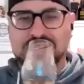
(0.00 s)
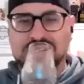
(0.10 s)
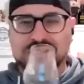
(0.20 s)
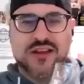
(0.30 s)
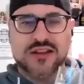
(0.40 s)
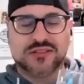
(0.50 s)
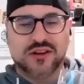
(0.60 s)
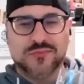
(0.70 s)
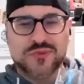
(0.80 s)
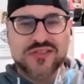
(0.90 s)
gonna say it's
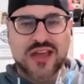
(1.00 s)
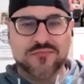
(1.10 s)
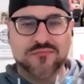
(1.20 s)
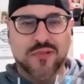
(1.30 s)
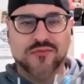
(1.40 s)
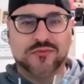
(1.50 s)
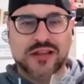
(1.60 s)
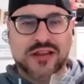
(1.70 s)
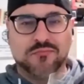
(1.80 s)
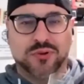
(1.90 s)
gonna be that
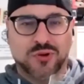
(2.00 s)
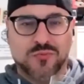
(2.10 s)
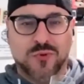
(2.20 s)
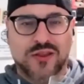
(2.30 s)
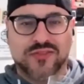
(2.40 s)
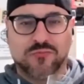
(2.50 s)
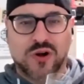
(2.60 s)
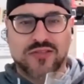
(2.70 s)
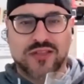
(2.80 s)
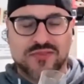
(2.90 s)
like a blue one
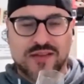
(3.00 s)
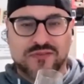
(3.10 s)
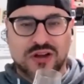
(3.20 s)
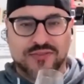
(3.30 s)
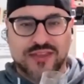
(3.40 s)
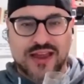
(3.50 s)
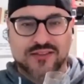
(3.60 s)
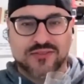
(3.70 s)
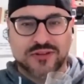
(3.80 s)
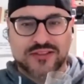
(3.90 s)
where they, they've got
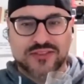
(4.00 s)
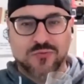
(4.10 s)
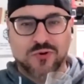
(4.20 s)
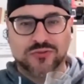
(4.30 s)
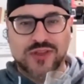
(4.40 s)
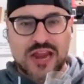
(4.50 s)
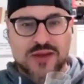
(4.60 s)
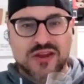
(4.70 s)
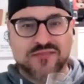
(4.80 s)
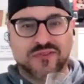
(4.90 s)
that like they were
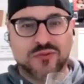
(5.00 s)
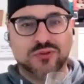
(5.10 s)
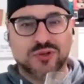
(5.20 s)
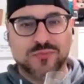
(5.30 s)
aiming blue for